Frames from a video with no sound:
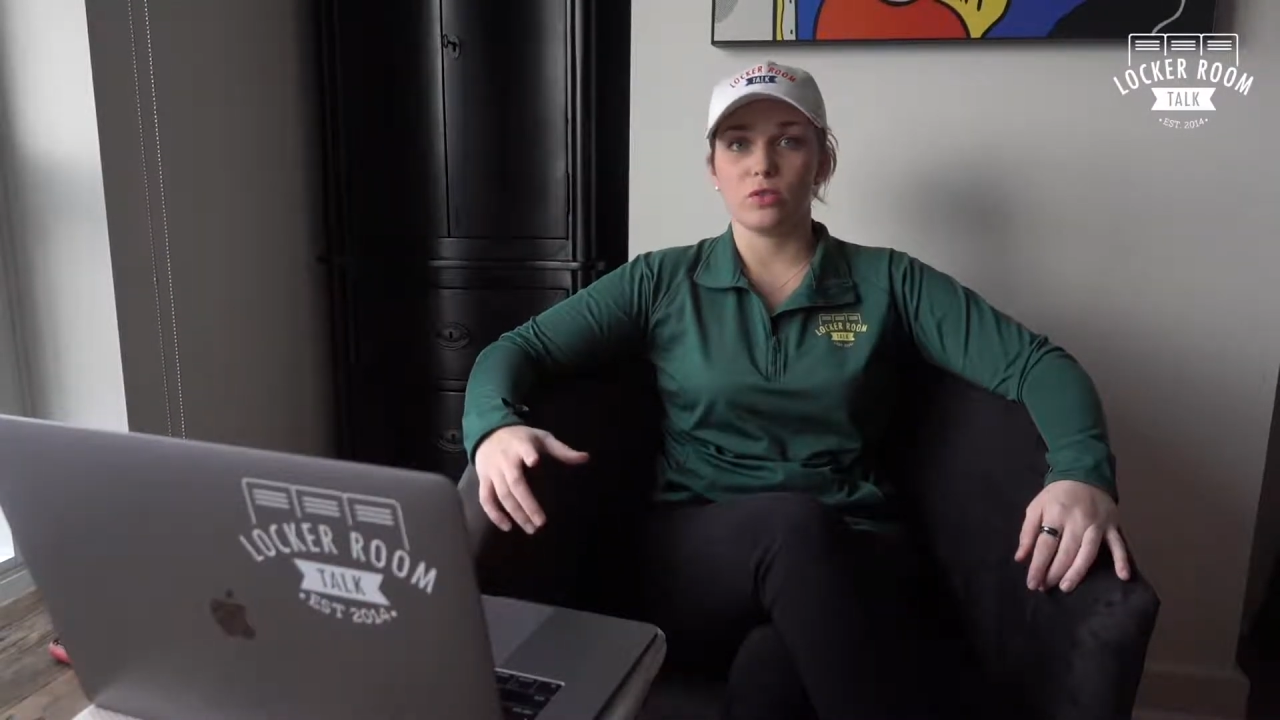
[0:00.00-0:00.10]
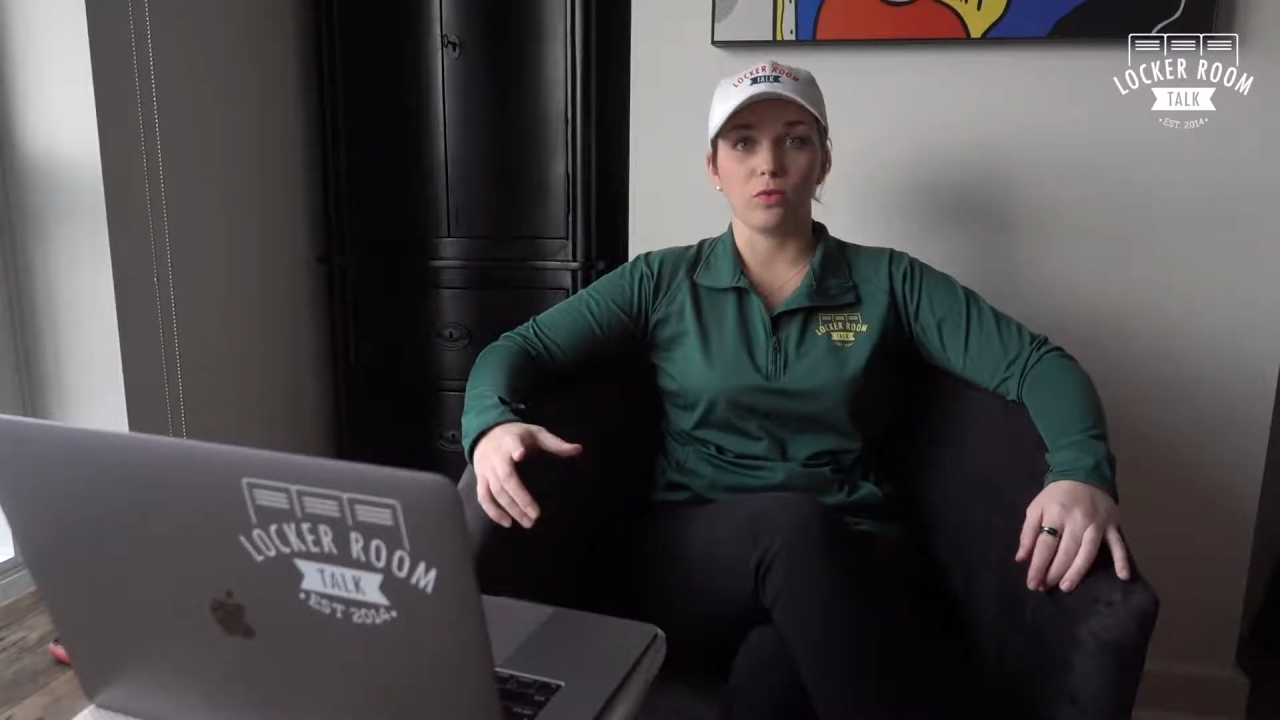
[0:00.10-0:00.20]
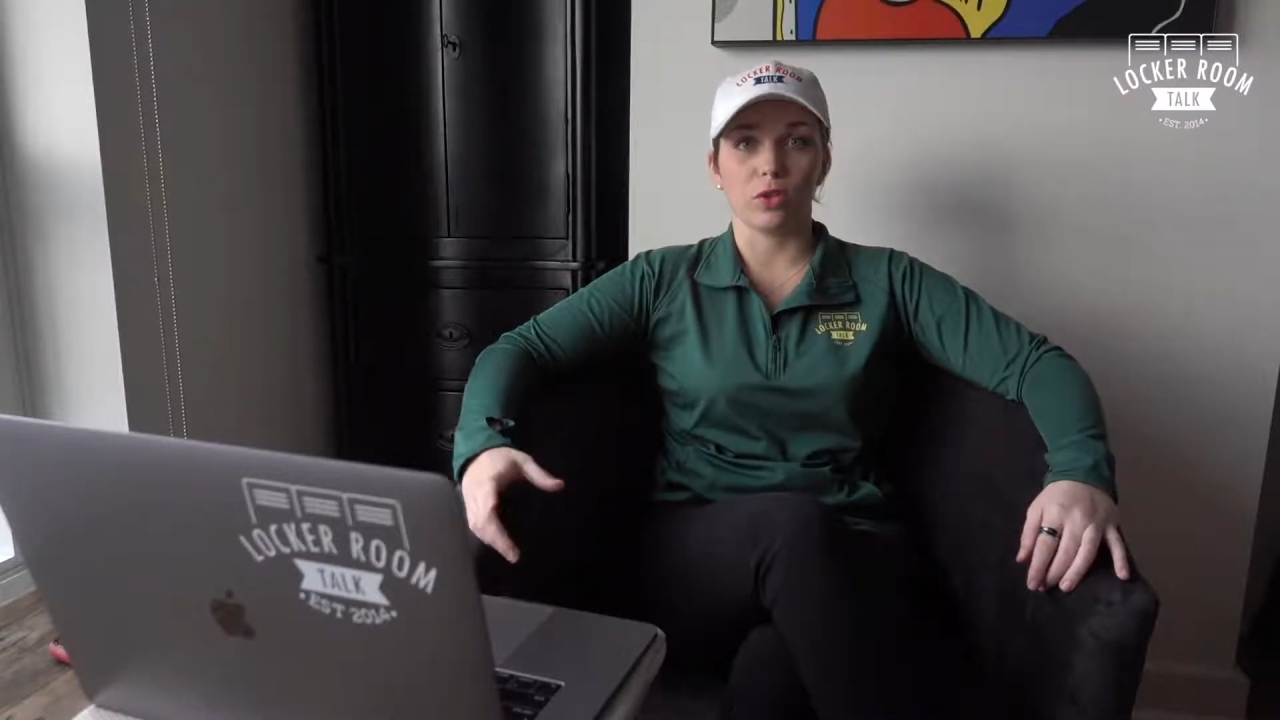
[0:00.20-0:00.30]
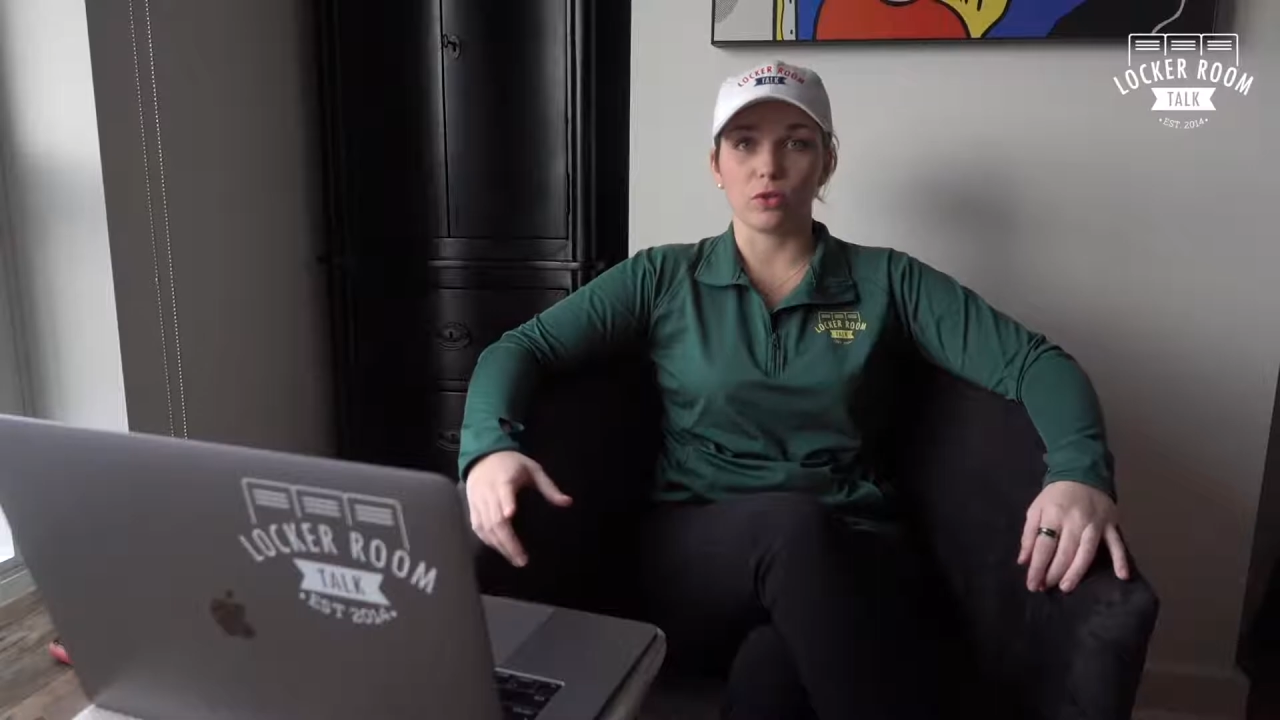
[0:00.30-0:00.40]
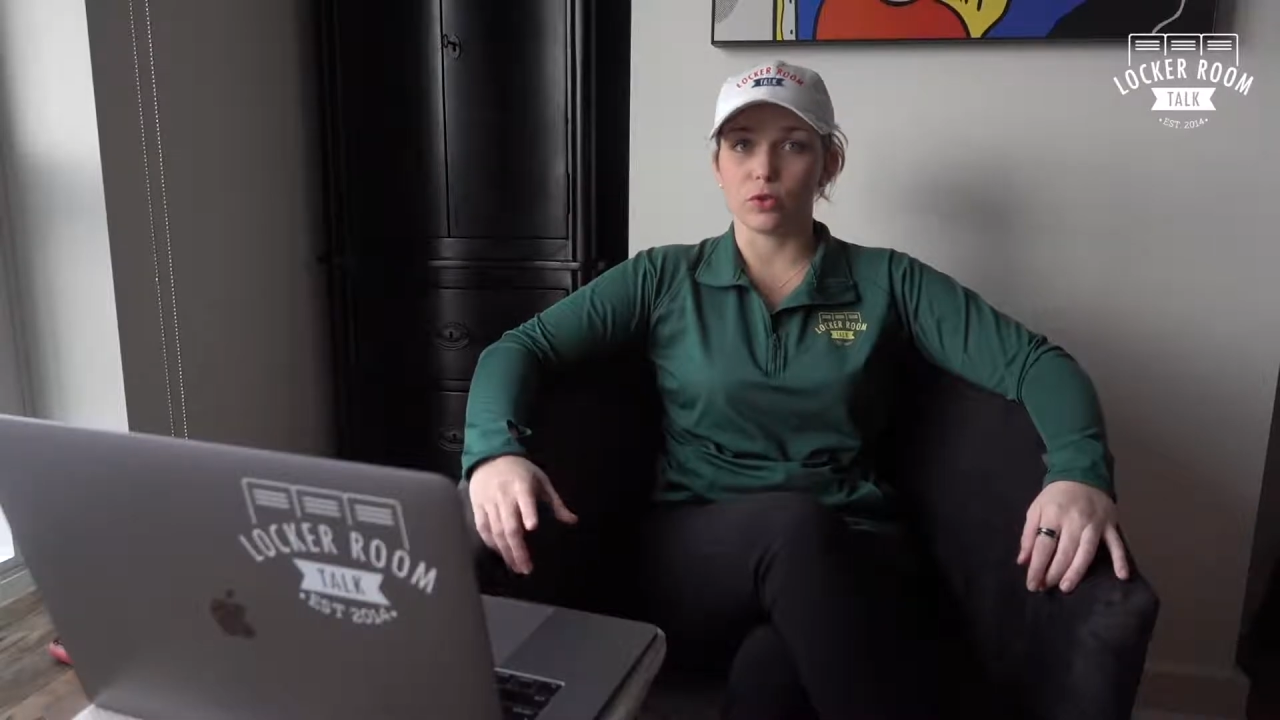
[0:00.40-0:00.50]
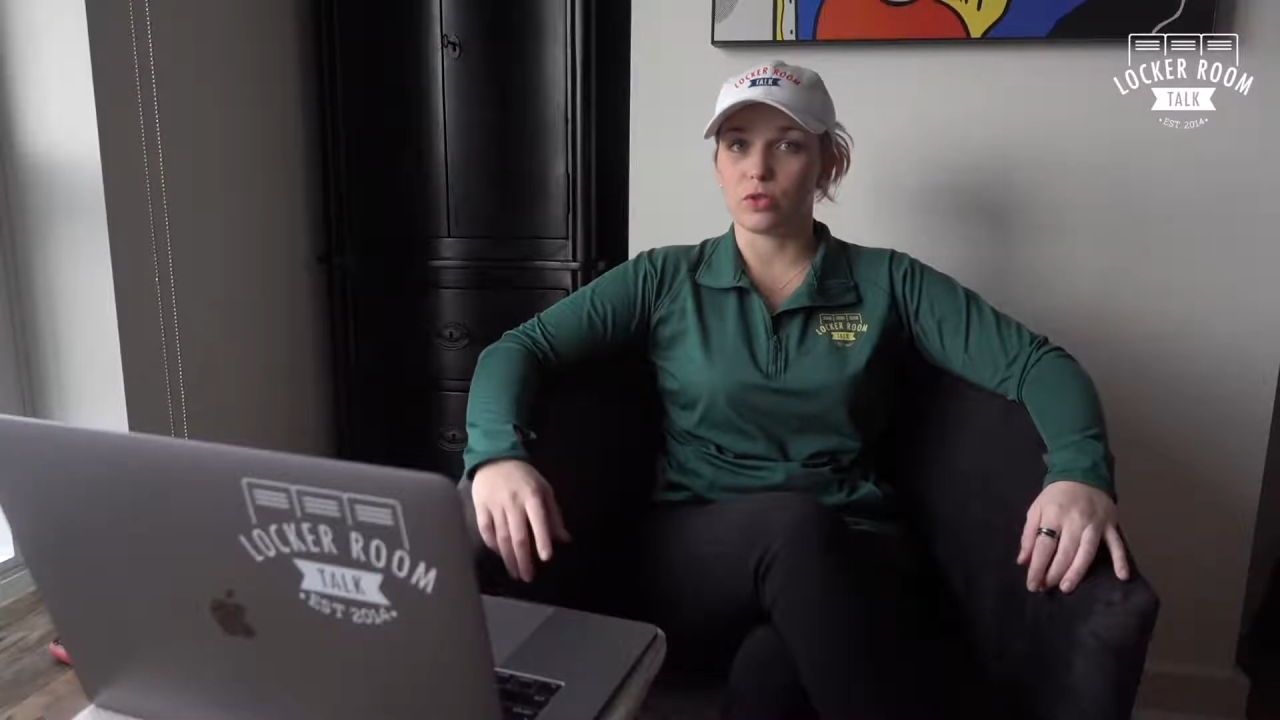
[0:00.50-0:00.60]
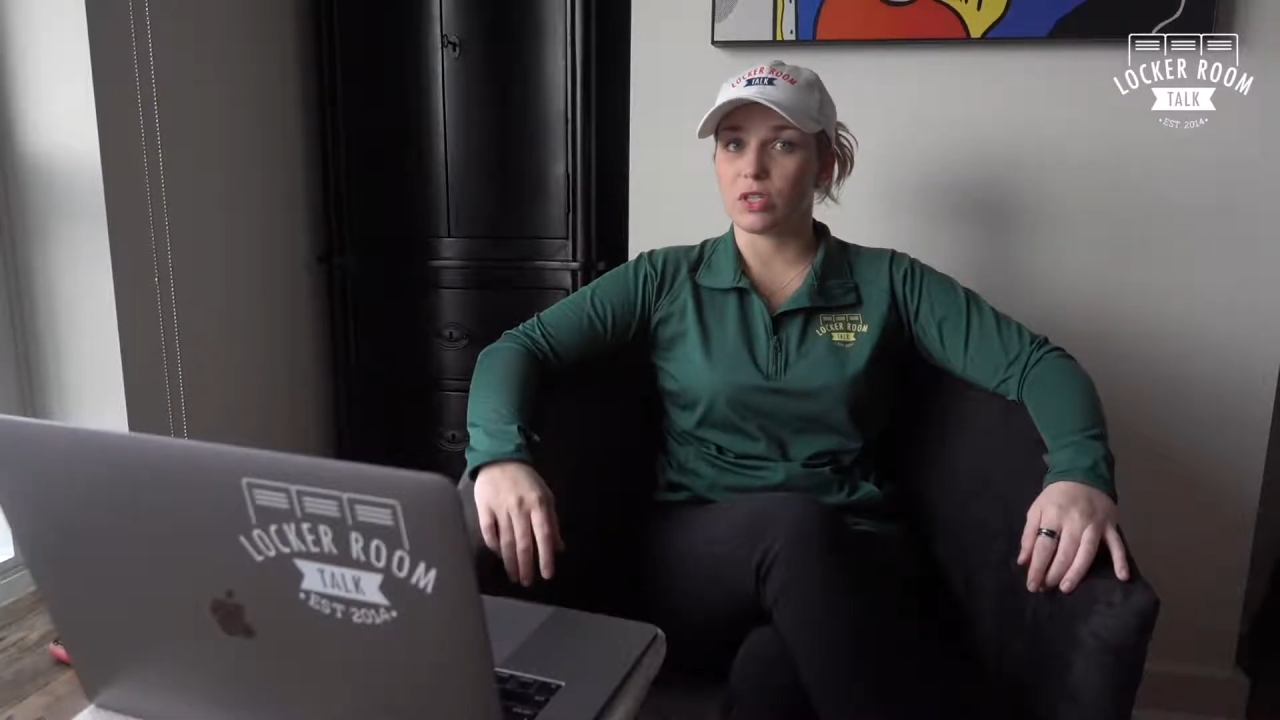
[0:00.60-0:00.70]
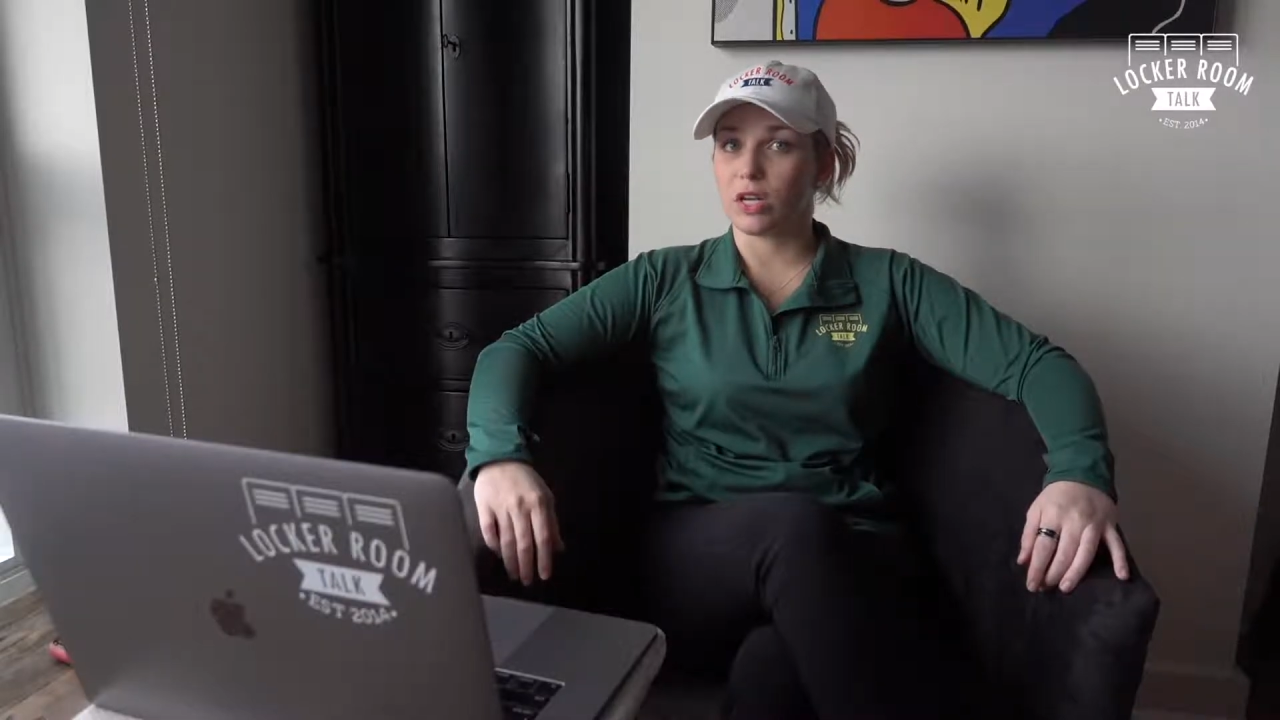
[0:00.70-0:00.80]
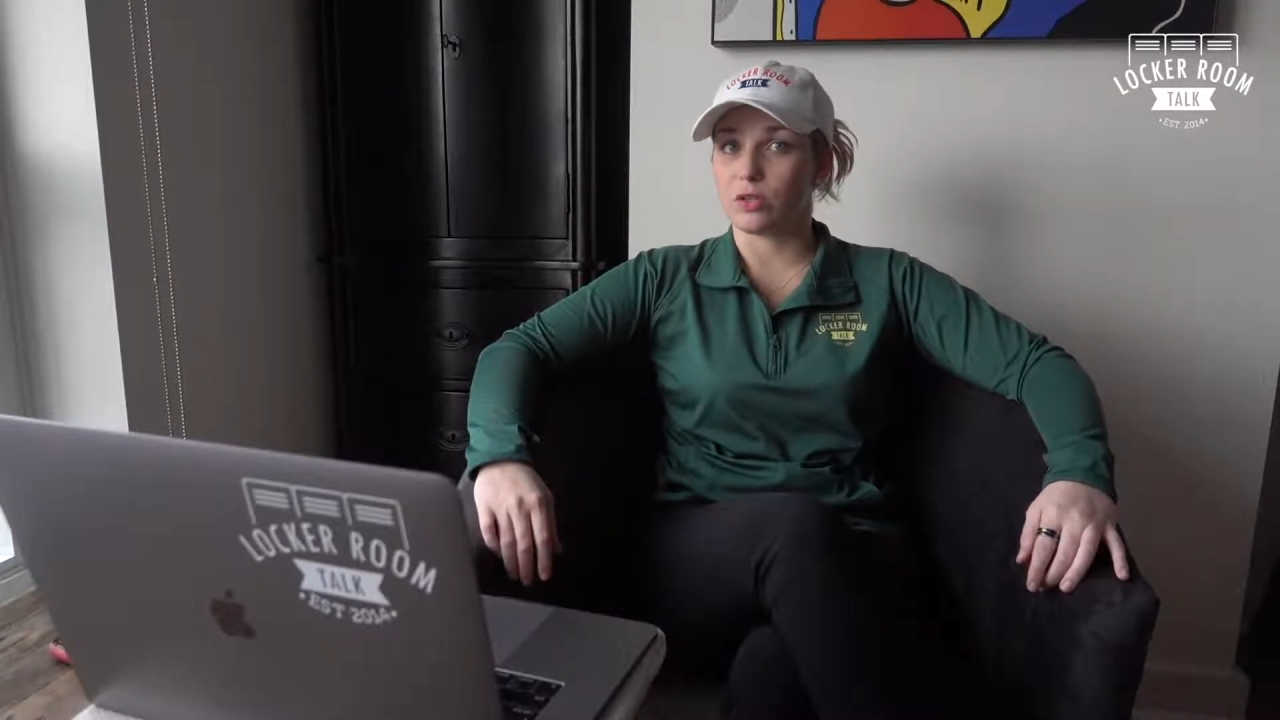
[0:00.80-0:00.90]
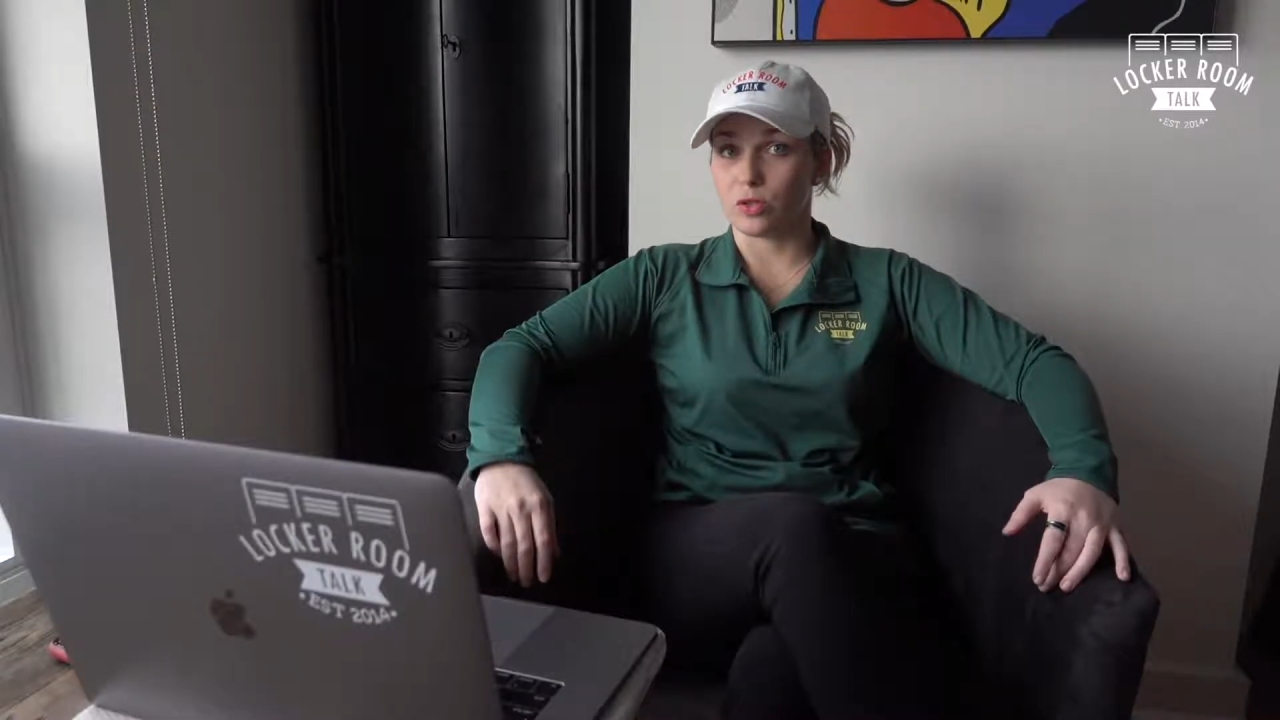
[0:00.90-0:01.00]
to recruits on